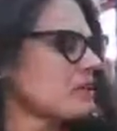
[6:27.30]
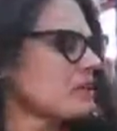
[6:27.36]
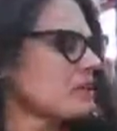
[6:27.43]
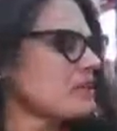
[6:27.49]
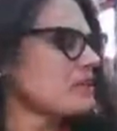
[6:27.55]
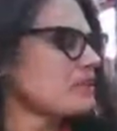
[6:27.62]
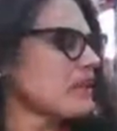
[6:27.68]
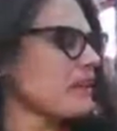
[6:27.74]

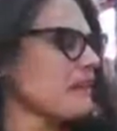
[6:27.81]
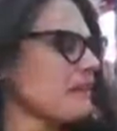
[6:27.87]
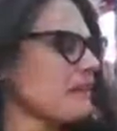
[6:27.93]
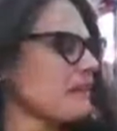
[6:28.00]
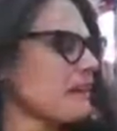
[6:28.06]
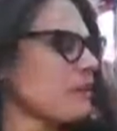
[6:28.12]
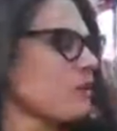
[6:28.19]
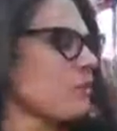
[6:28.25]

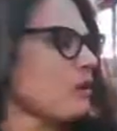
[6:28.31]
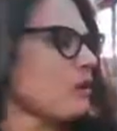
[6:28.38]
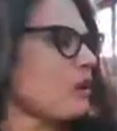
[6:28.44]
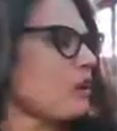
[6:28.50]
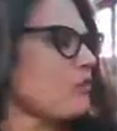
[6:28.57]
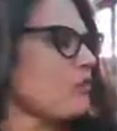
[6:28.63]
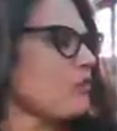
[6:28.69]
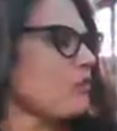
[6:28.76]
suddenly we're
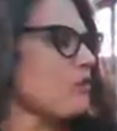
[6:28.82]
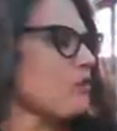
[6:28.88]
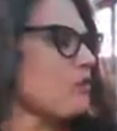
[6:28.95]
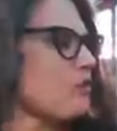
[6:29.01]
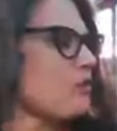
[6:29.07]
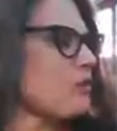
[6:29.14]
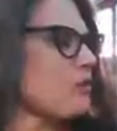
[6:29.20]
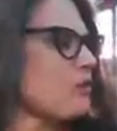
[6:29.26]

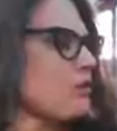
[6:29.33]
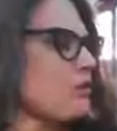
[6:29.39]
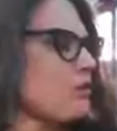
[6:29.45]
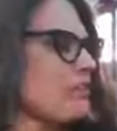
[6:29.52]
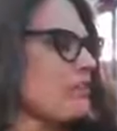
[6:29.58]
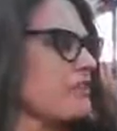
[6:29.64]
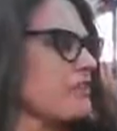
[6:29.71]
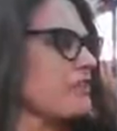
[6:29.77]
overloaded
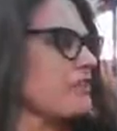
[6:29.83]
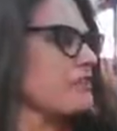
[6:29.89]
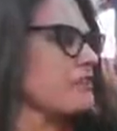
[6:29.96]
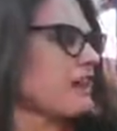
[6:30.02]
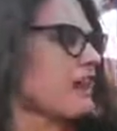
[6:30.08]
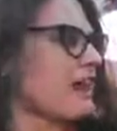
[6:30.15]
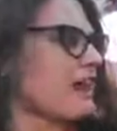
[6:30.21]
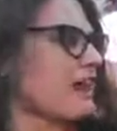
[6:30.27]
with this
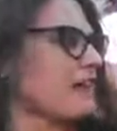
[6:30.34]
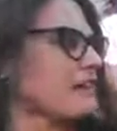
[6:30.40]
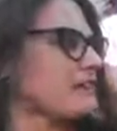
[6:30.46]
high